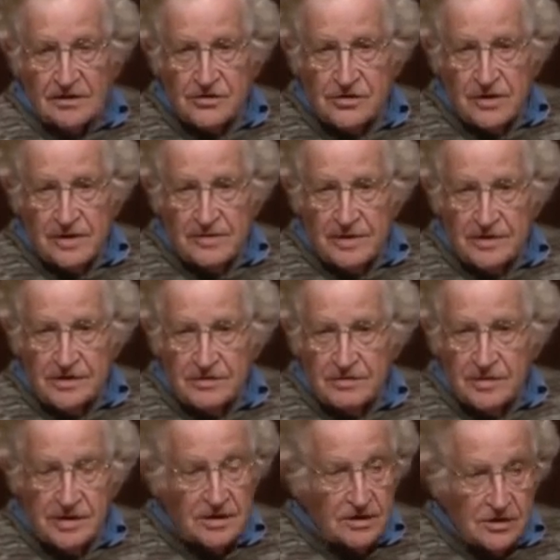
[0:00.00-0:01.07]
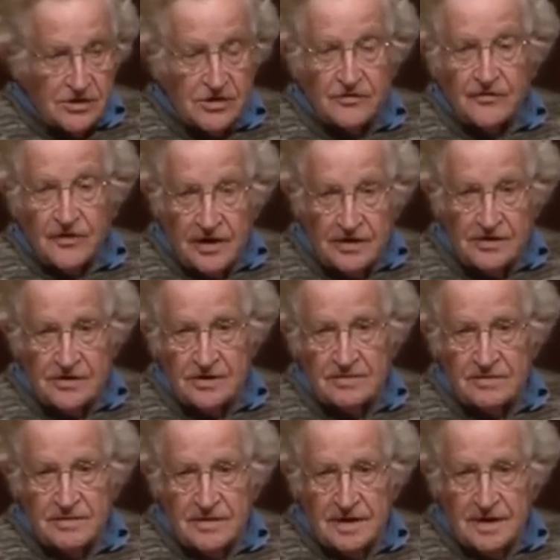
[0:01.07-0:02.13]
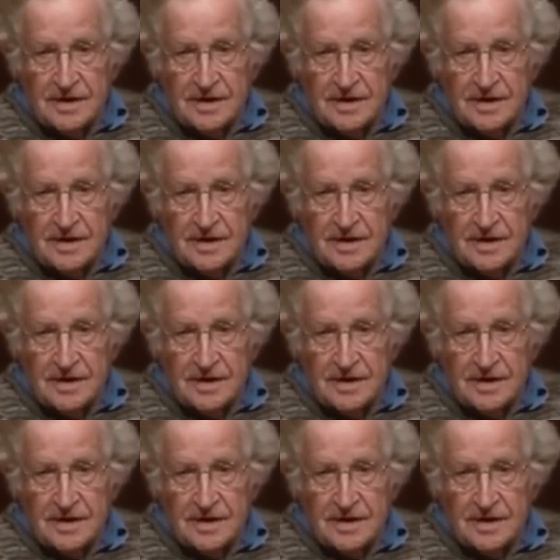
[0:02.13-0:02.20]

extremism, but it also funds them,